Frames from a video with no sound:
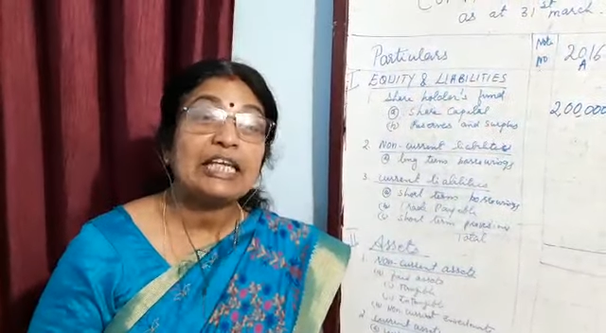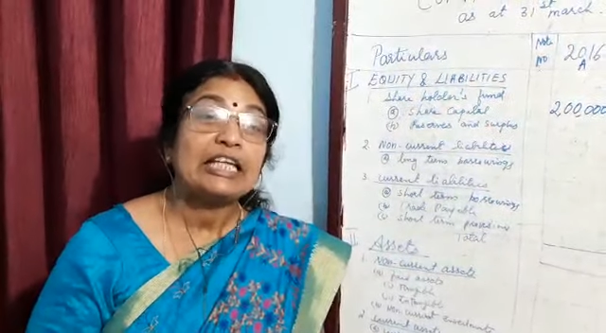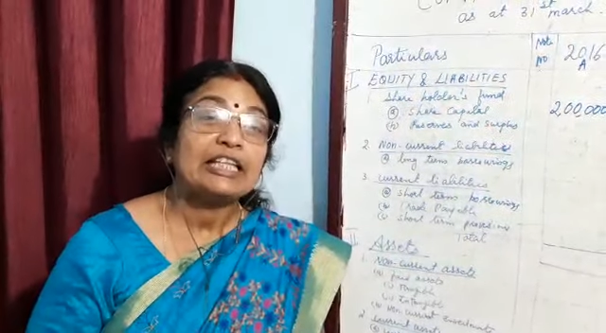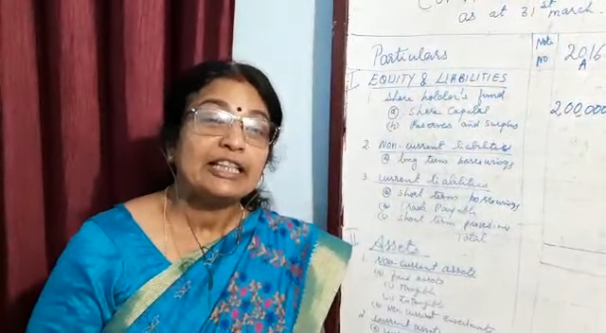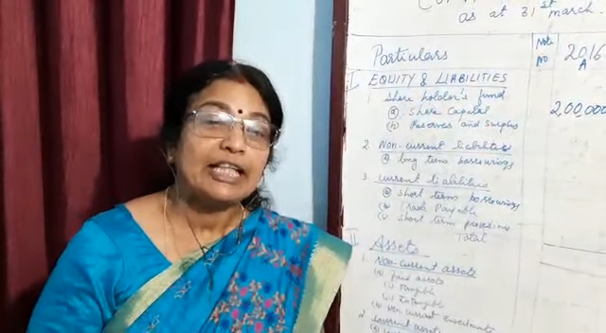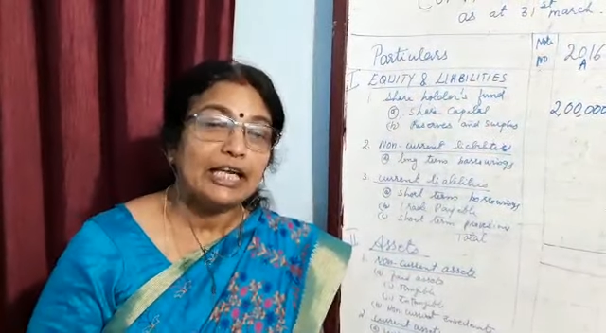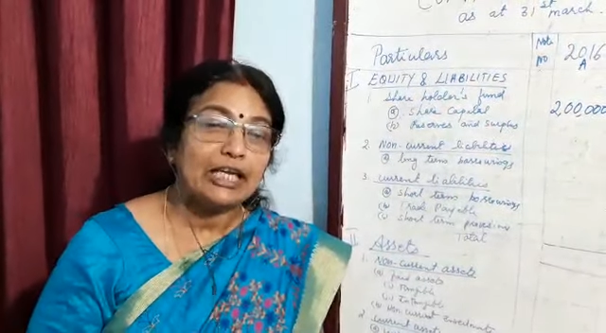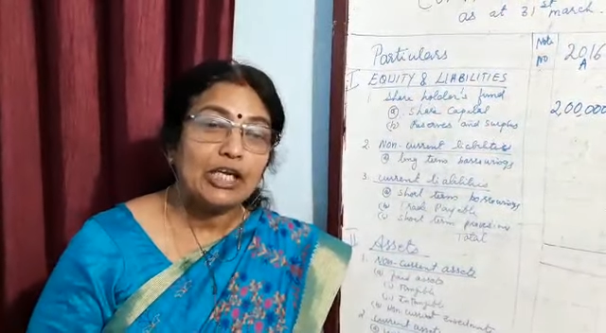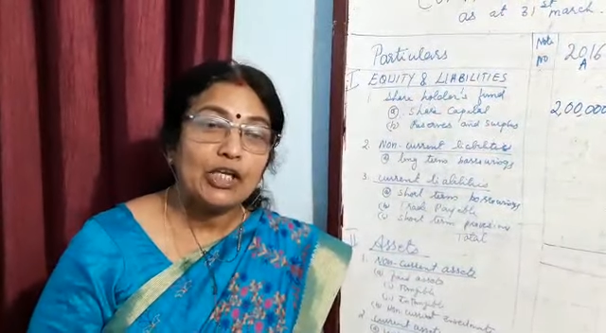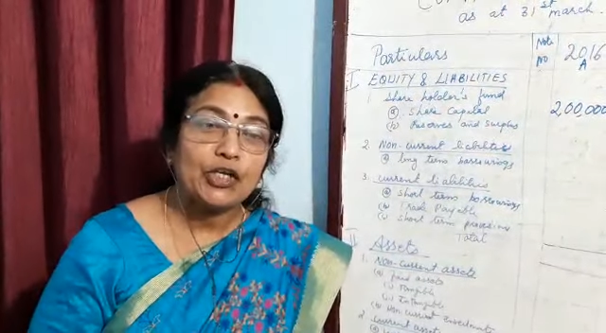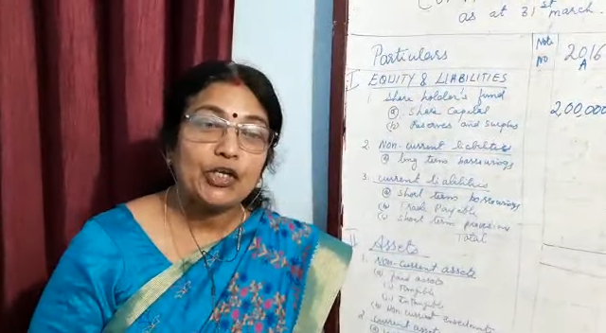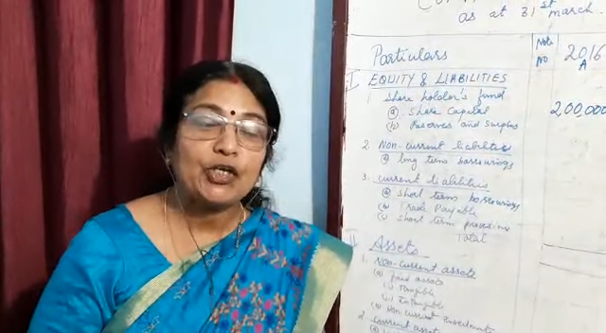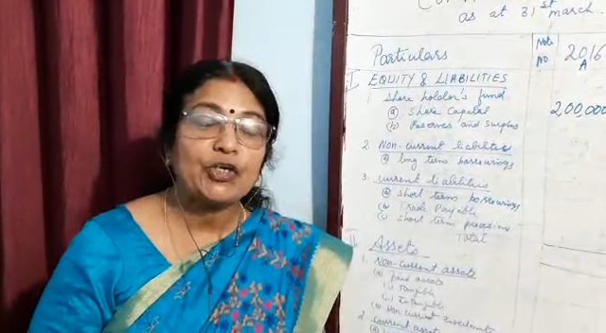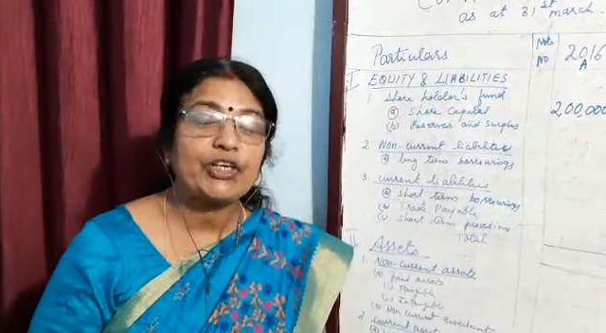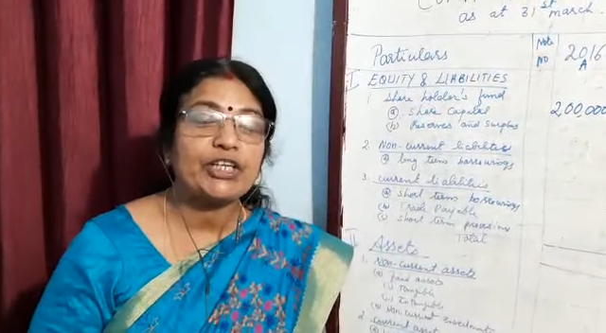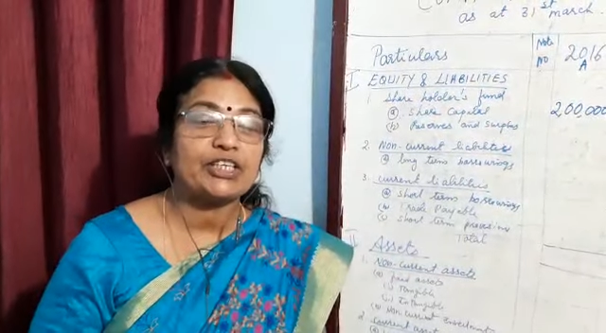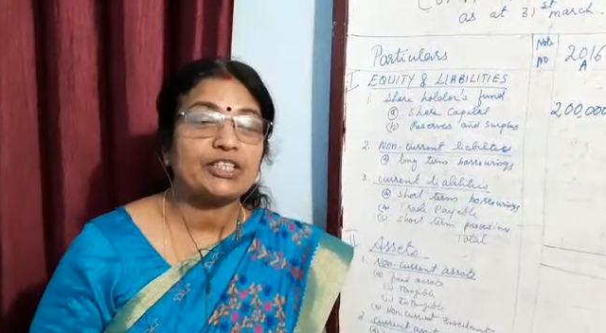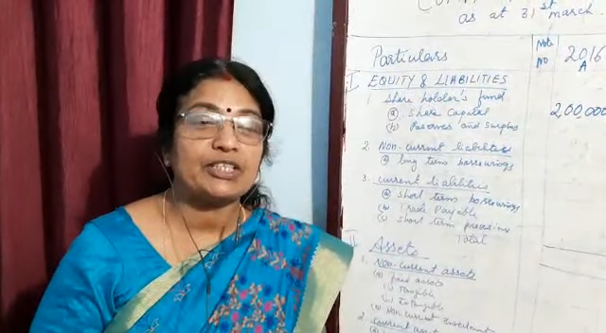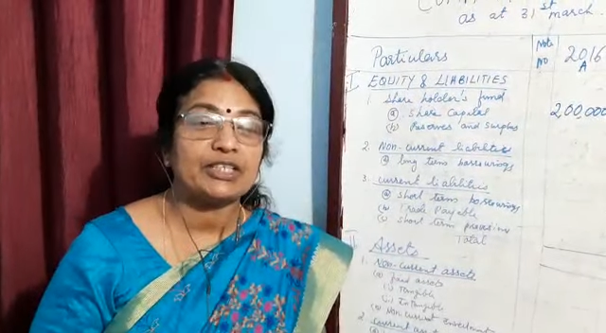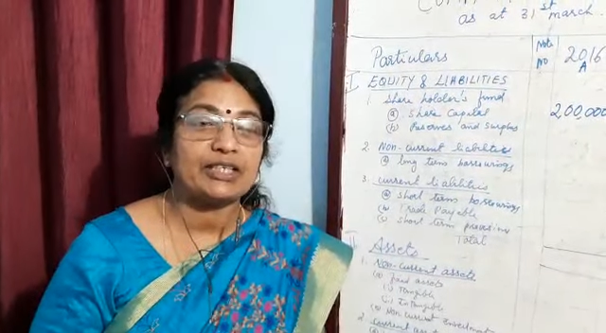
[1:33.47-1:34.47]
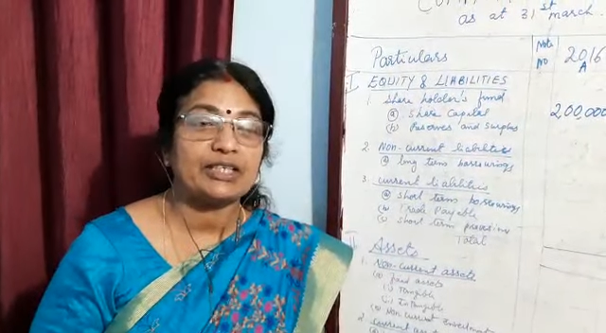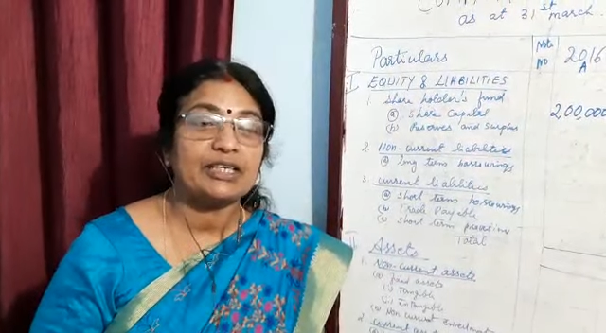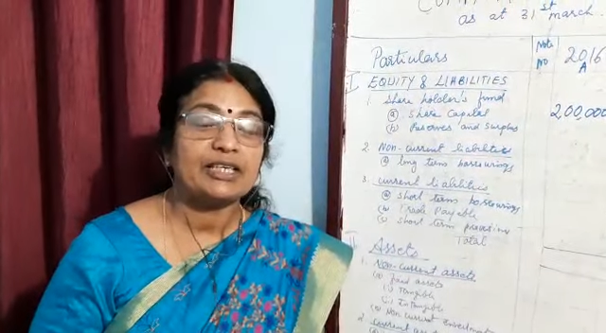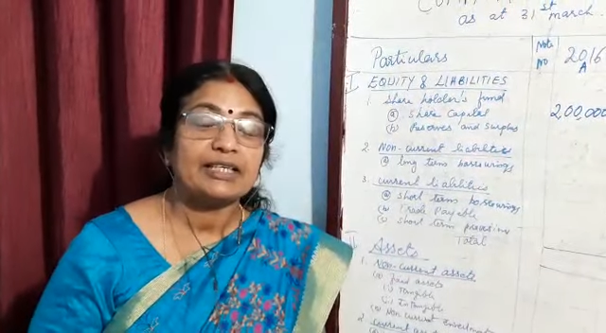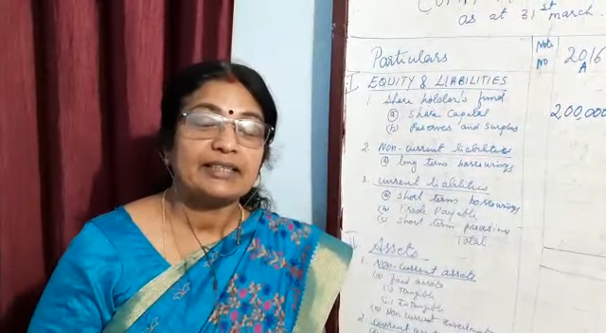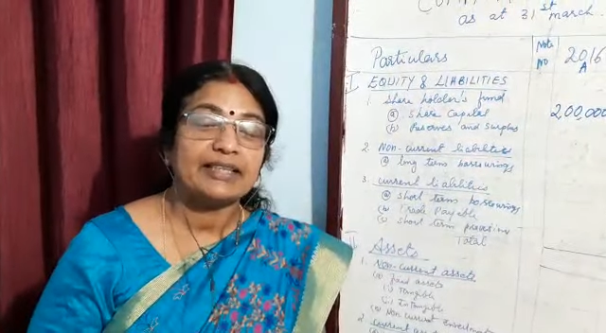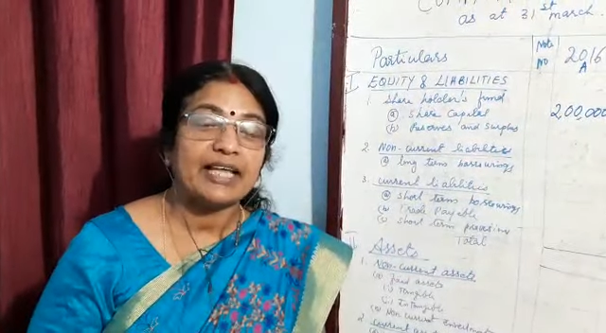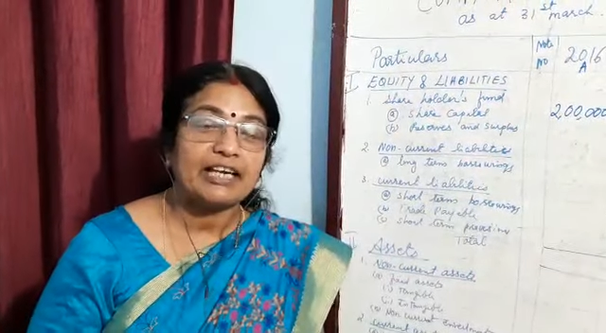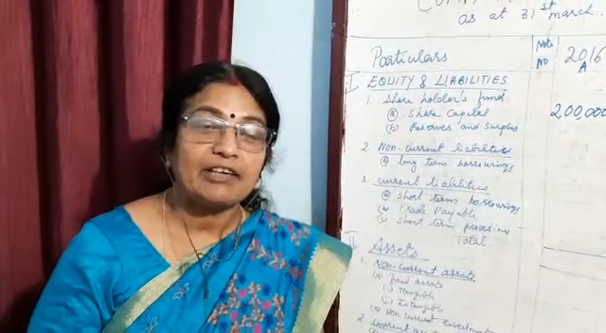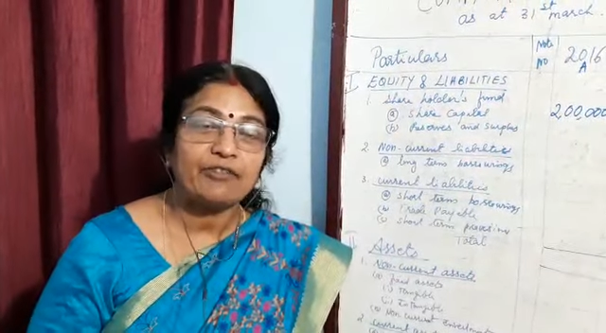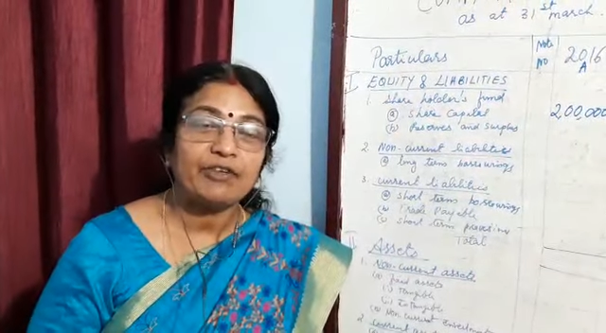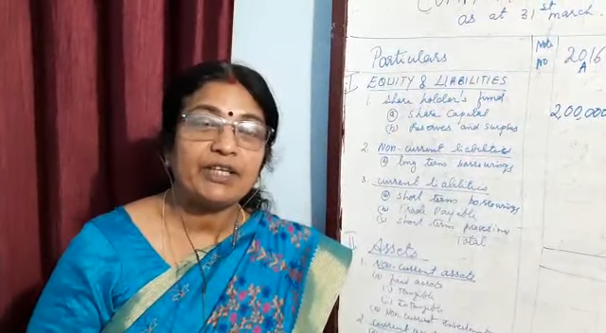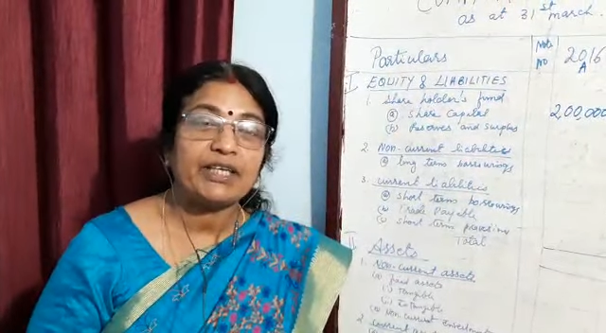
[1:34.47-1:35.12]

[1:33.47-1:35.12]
the liquidity, that we